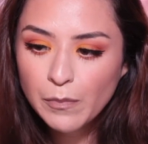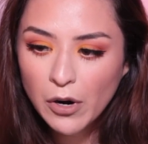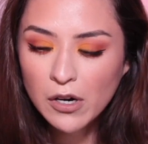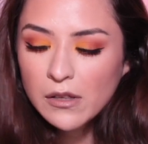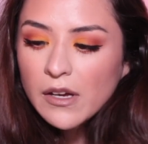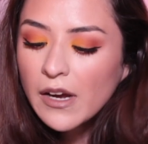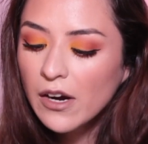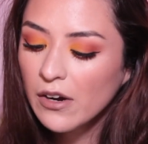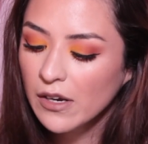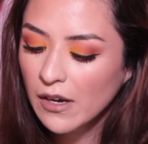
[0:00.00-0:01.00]
part the
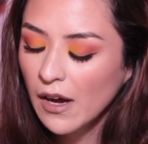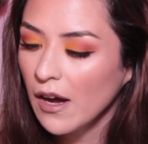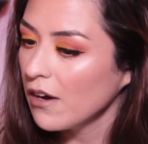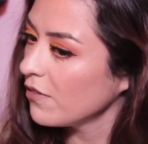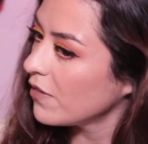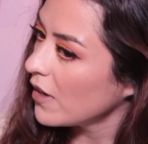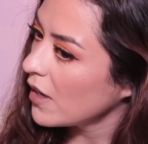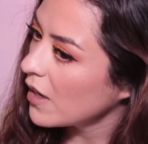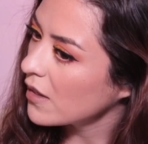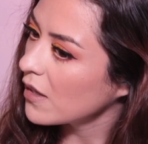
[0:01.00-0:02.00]
hair in half,
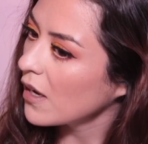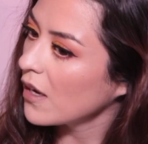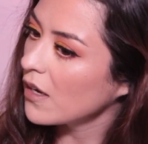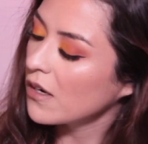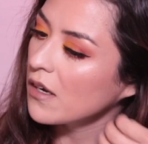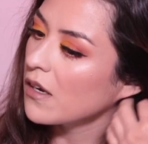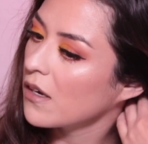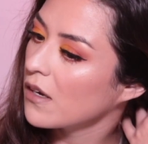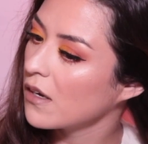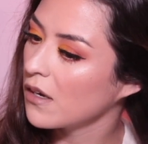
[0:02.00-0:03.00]
and then
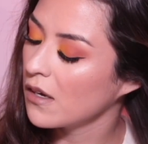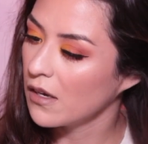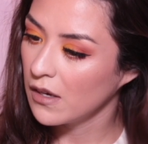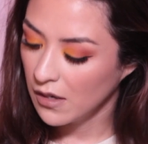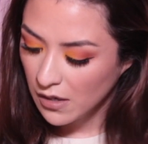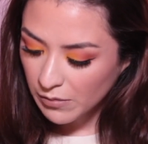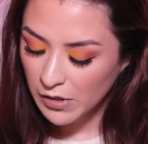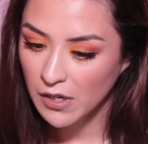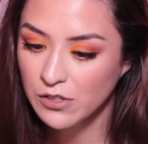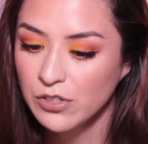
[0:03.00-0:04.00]
I'm
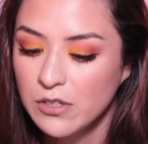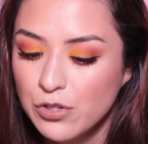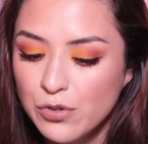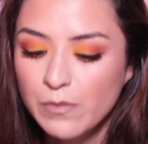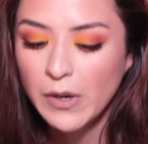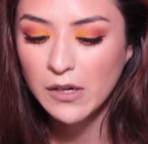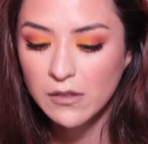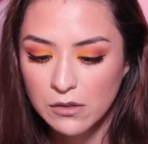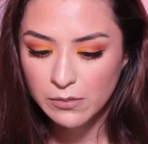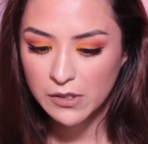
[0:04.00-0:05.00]
gonna actually scoot back a
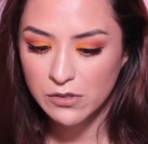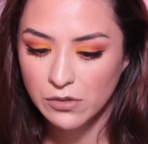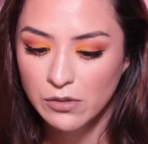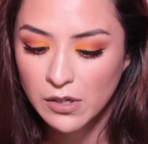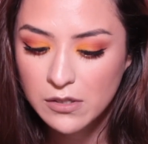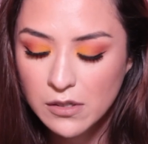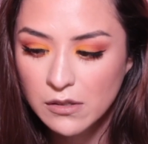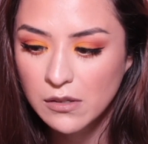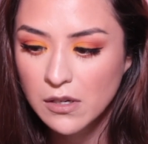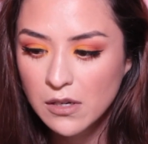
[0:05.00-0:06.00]
little bit so you guys
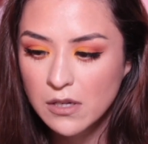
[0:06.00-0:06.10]
can